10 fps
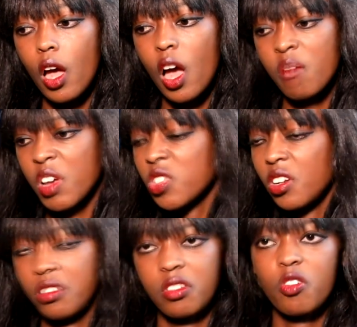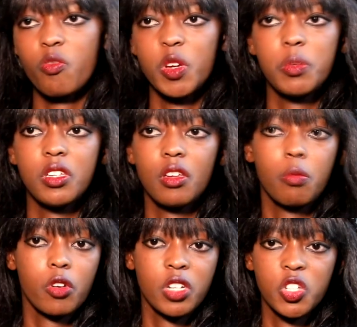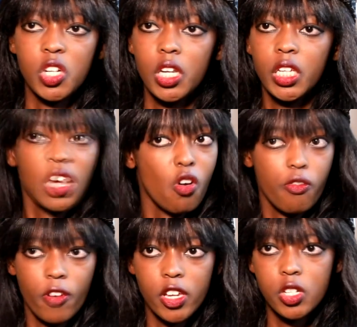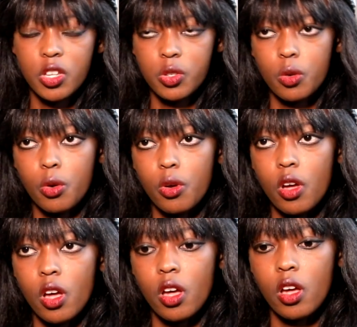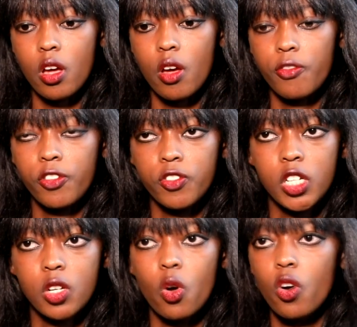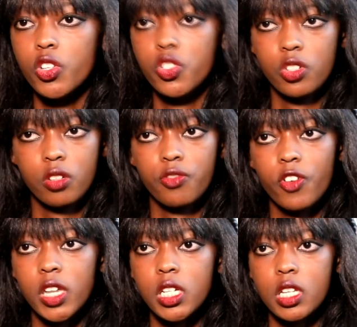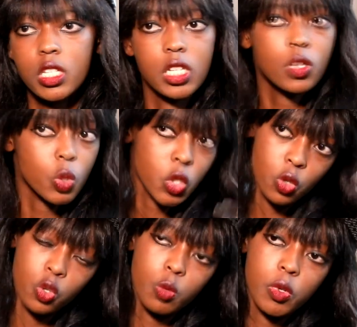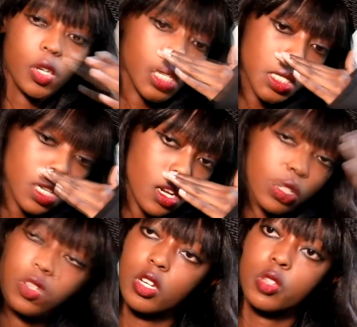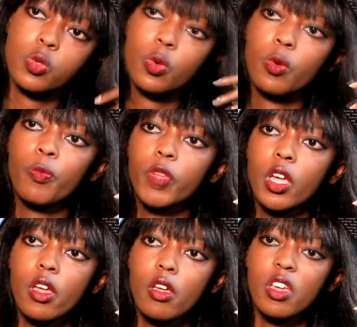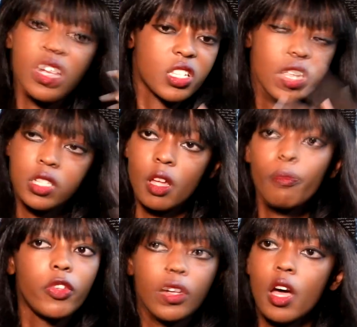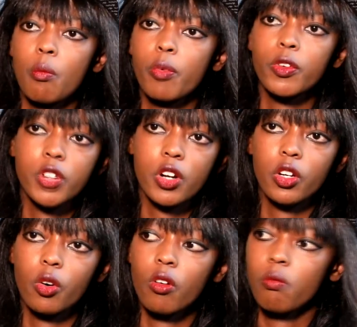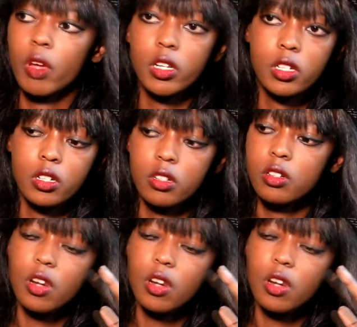I'm actually thinking of maybe potentially King of Fighters or 15 or Street Fighter 6, which is going to be released next year. So it's just something I'm pondering on, but